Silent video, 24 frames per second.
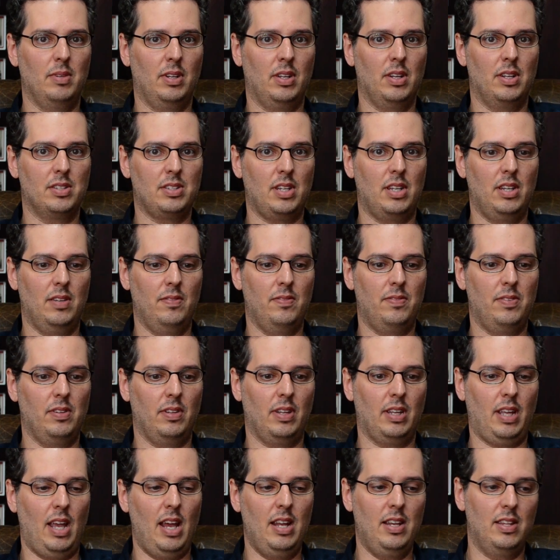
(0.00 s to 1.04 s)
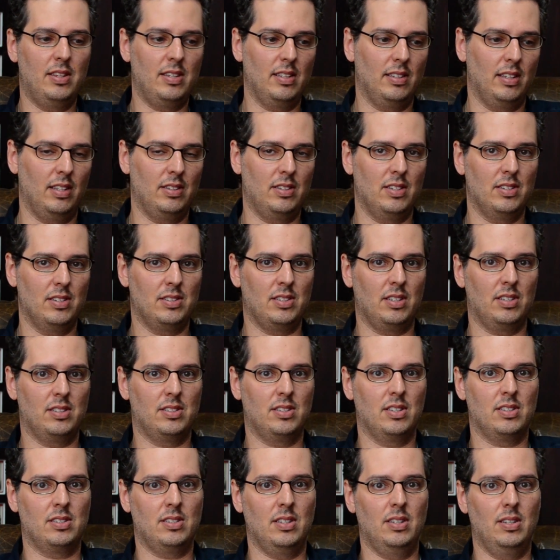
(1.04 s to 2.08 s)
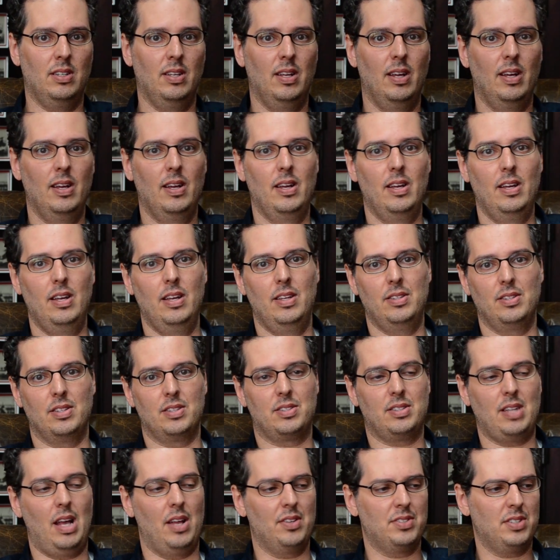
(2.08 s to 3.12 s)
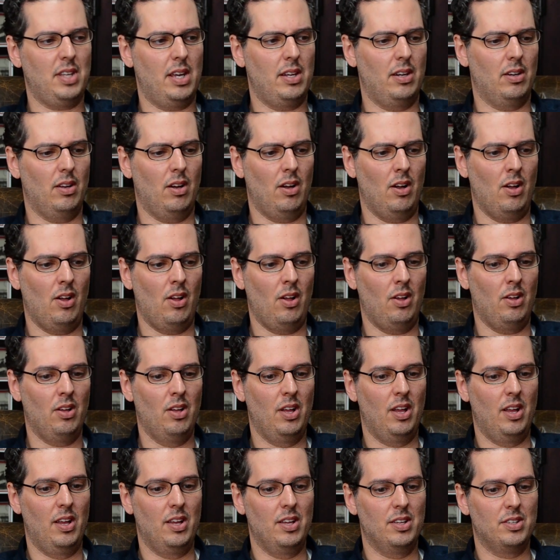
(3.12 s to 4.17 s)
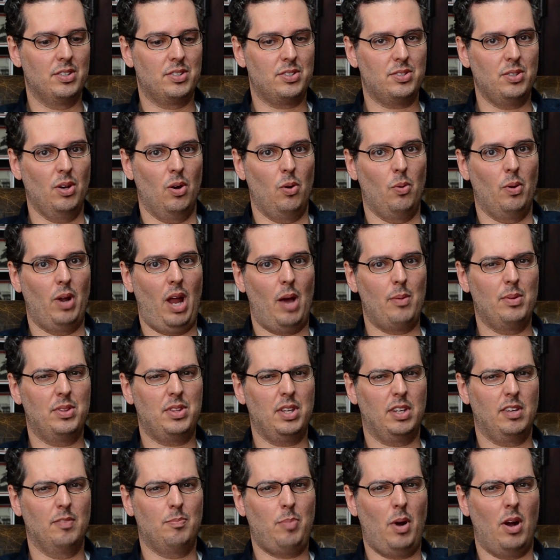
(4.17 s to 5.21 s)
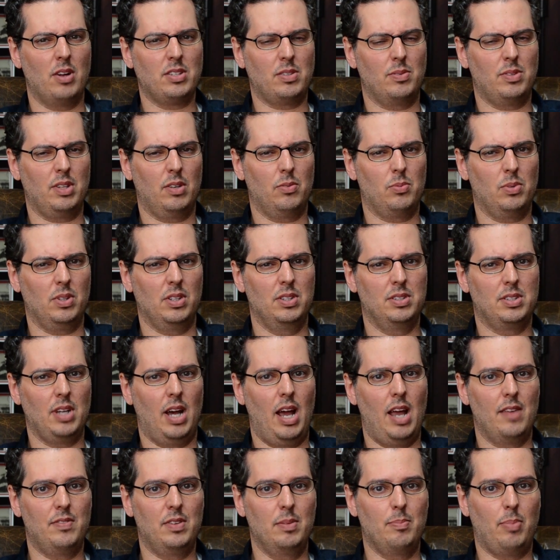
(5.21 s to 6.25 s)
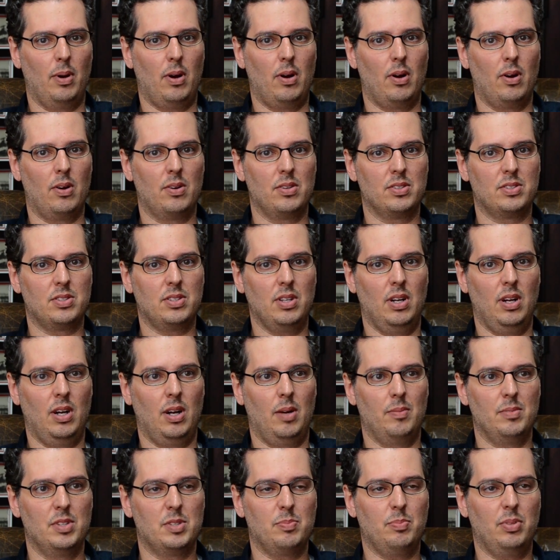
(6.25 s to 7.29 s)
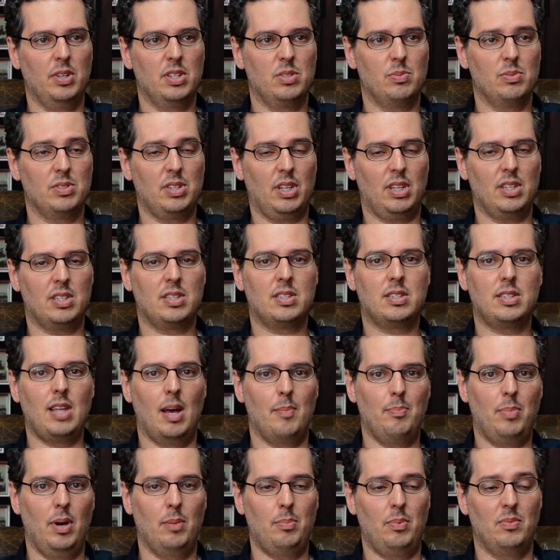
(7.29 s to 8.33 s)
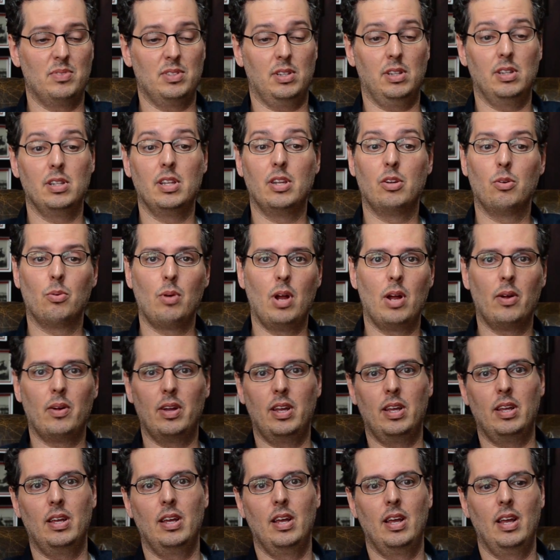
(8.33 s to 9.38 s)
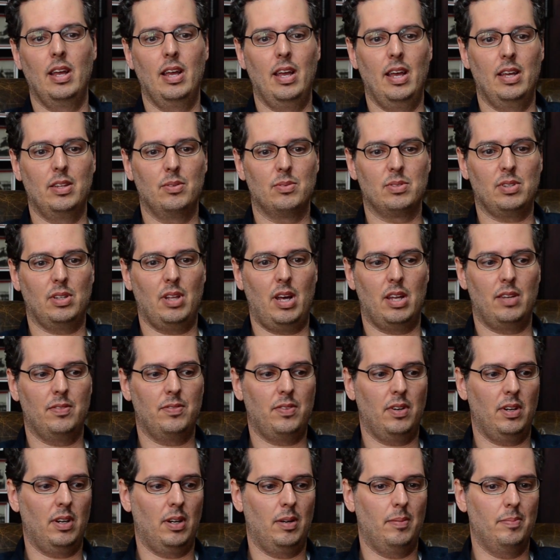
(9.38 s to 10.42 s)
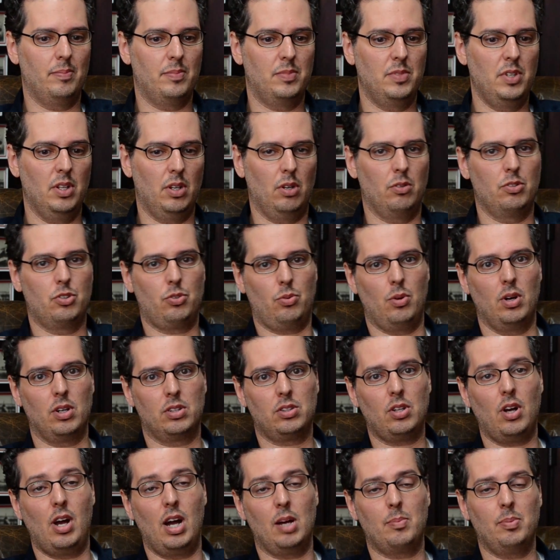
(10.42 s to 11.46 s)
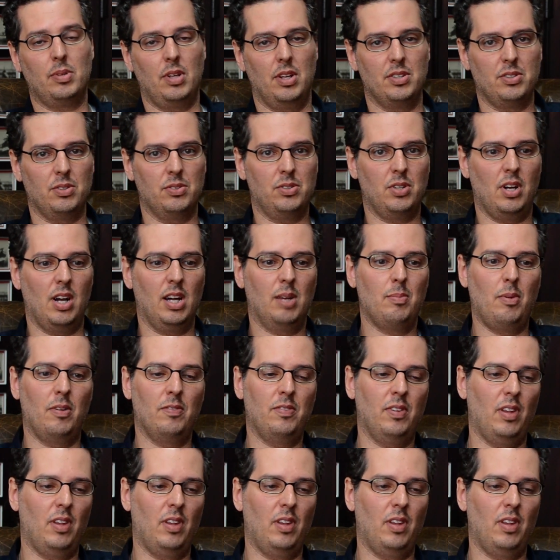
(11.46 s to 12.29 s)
because I didn't feel like anything like this existed in the south side at all. So when I would think of bars, I would think of really divey bars. This place was like a step up. It was literary, and there was a lot of you know, drunk talk, but also talk about